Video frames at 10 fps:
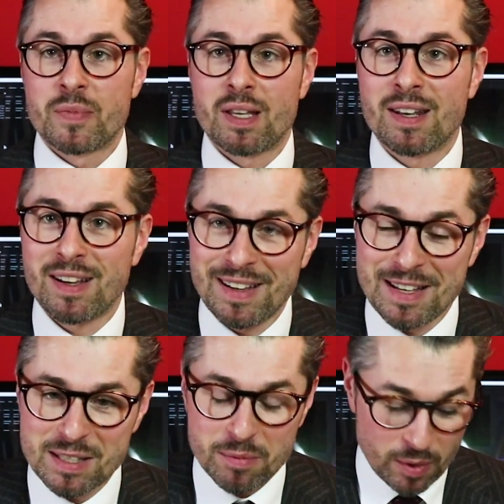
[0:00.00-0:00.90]
and I
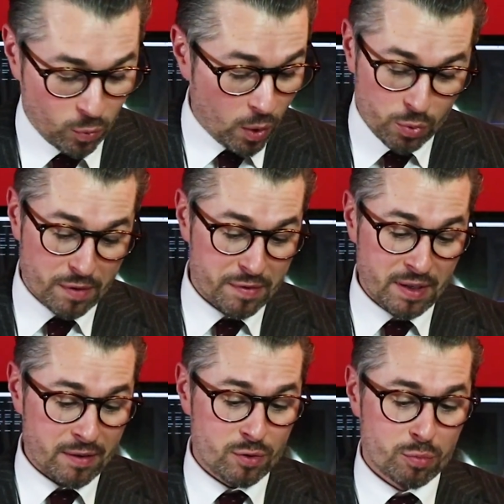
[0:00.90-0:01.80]
asked him, whoa, we have
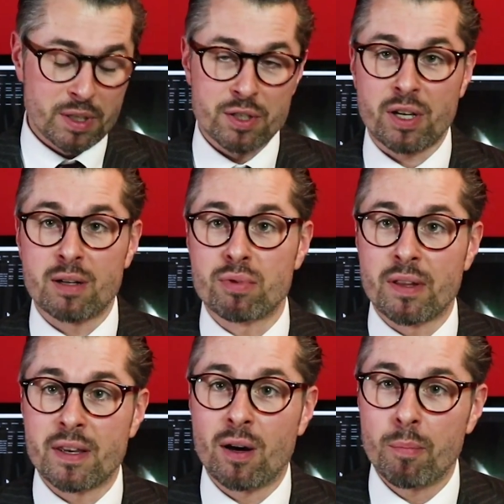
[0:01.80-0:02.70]
another Dubey and Schaldenbrand
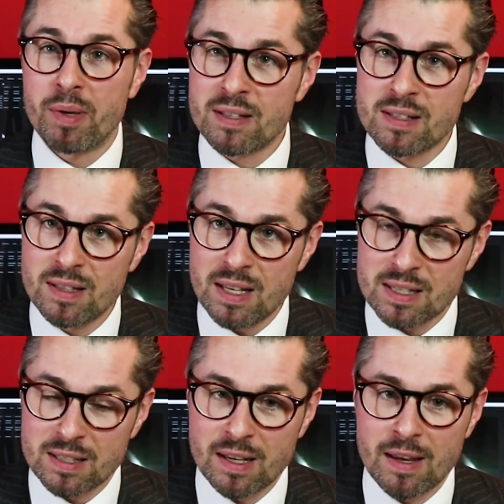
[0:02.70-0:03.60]
there. How big is
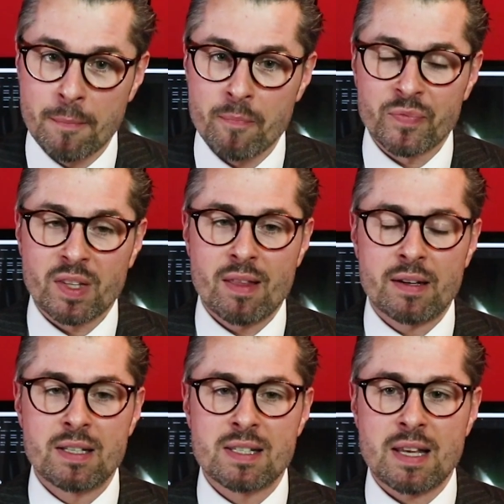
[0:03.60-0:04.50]
this? And then
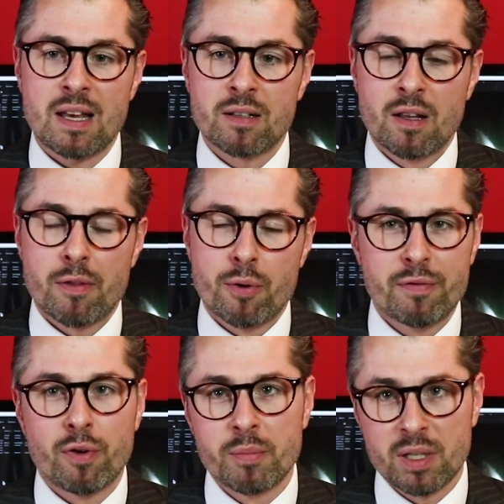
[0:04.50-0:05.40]
he said
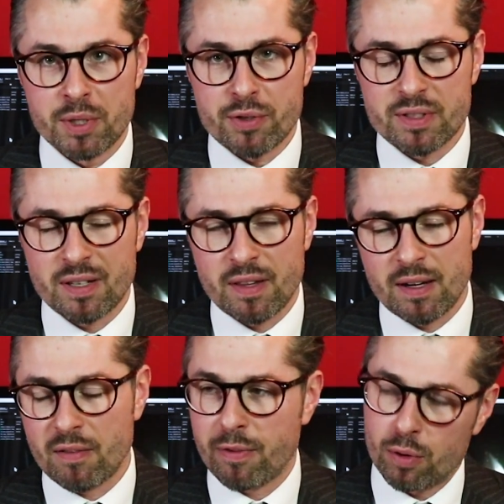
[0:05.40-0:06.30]
34 millimeters, and then I
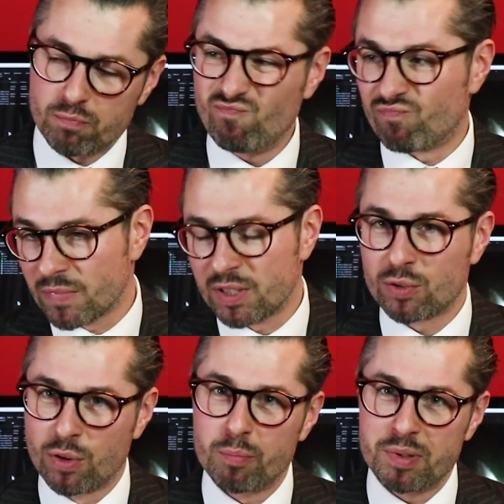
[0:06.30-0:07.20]
thought, this
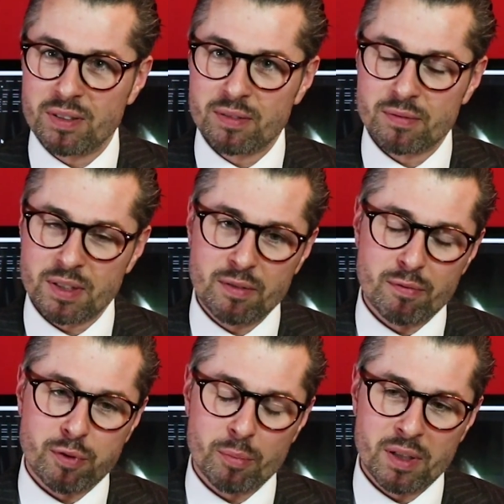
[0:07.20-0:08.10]
could be even
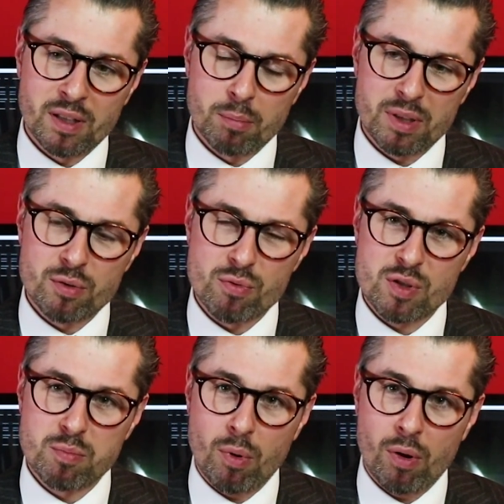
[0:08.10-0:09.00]
for me a little bit too
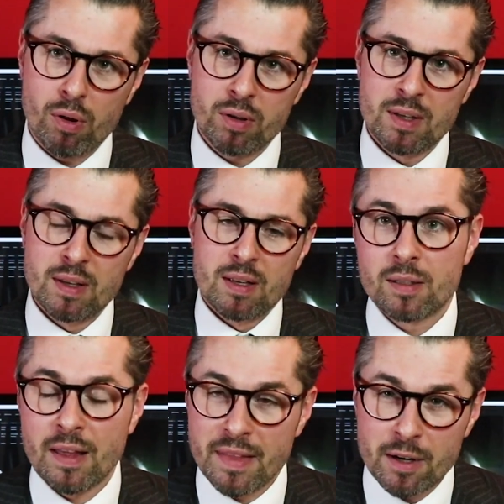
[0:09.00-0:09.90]
small.
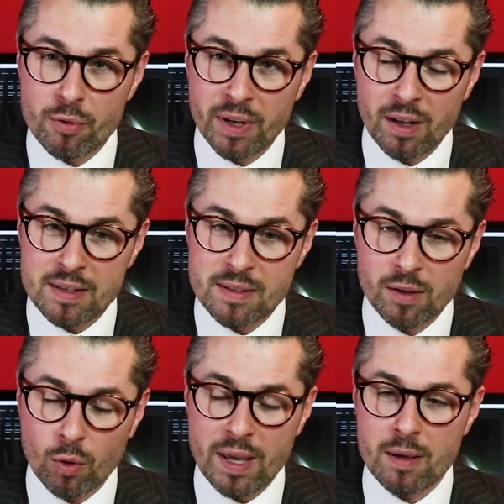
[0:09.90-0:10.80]
And then I realized,
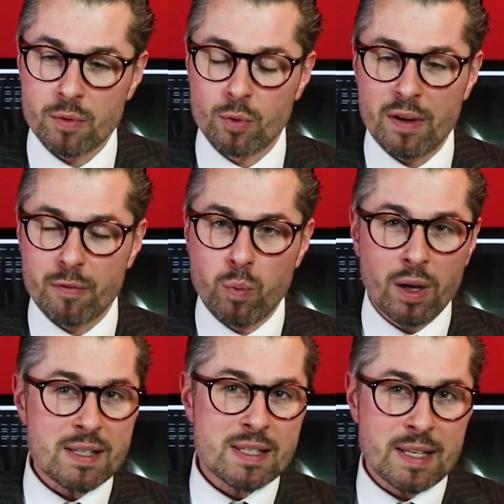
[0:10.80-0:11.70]
okay, you have
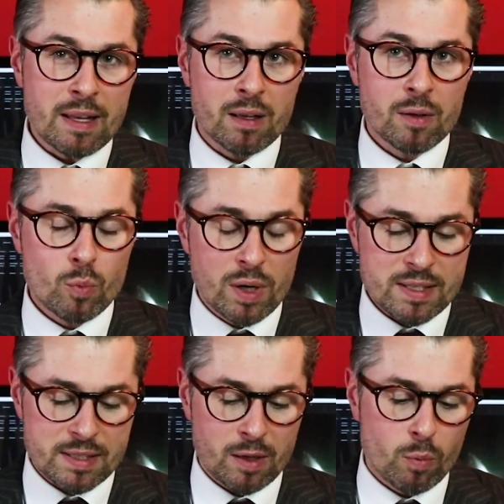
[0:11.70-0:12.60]
one
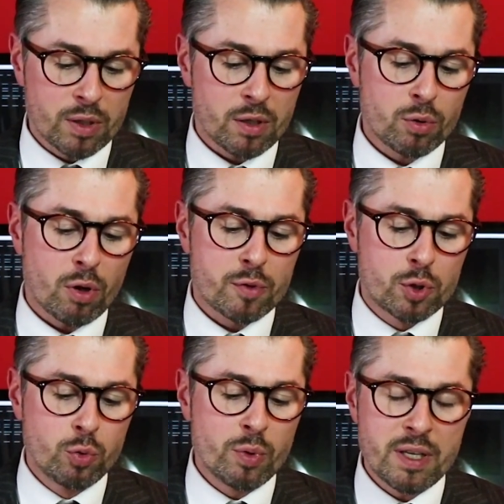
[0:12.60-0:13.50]
owner of
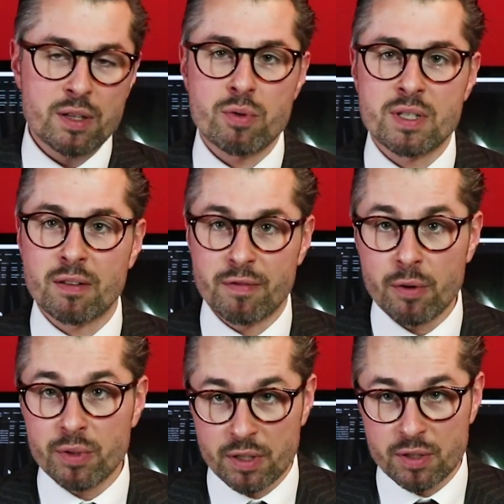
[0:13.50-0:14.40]
two very
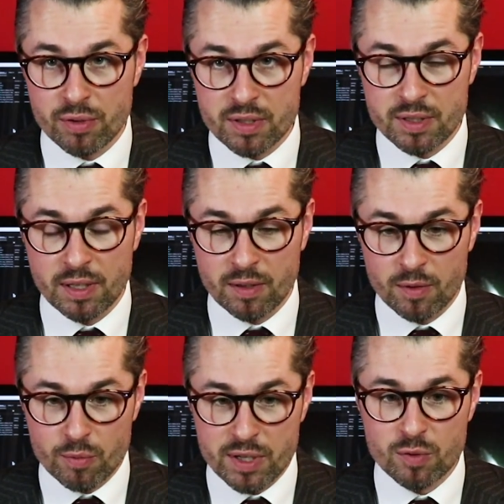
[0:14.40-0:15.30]
interesting
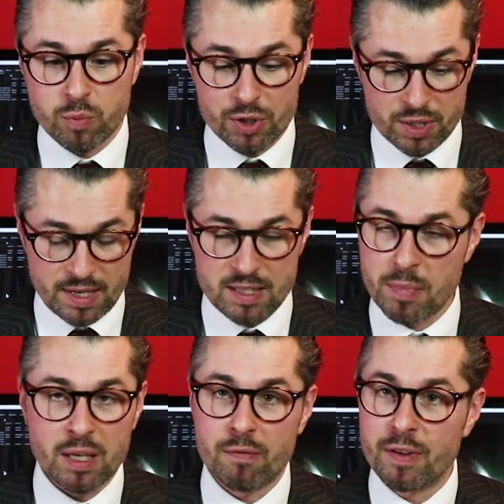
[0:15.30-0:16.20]
wristwatches. Let's
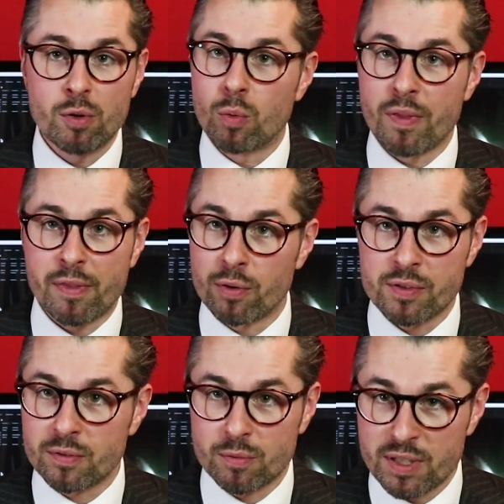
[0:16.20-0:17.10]
make a video with
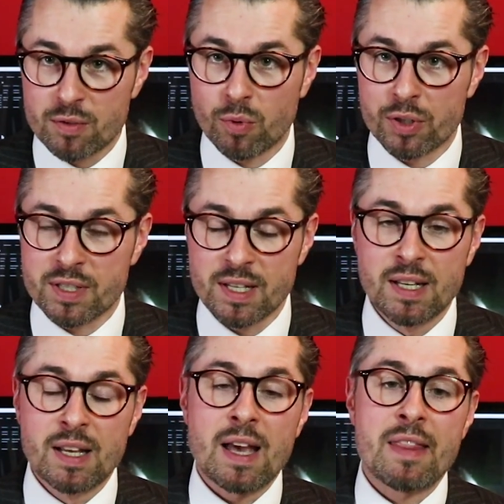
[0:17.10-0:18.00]
those wristwatches.
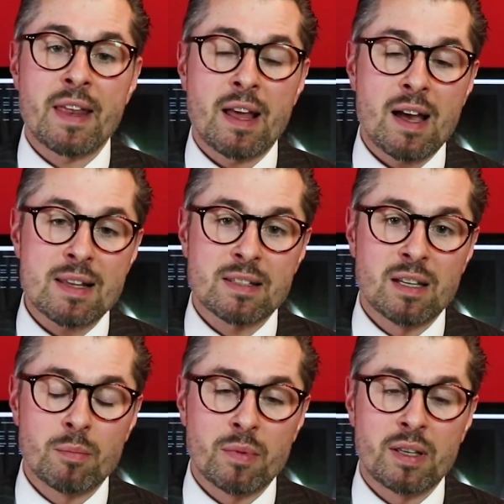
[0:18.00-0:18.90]
And then I asked
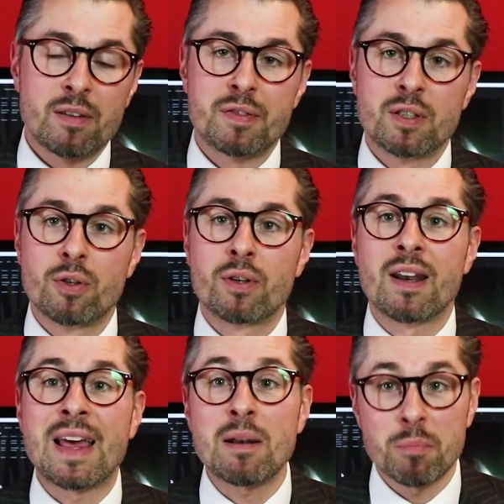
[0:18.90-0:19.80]
him if he could
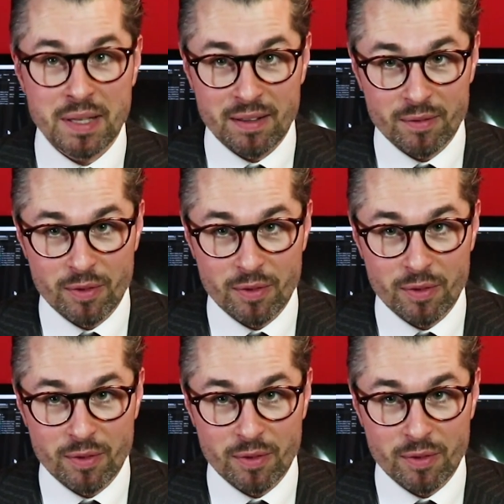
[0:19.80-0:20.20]
lend me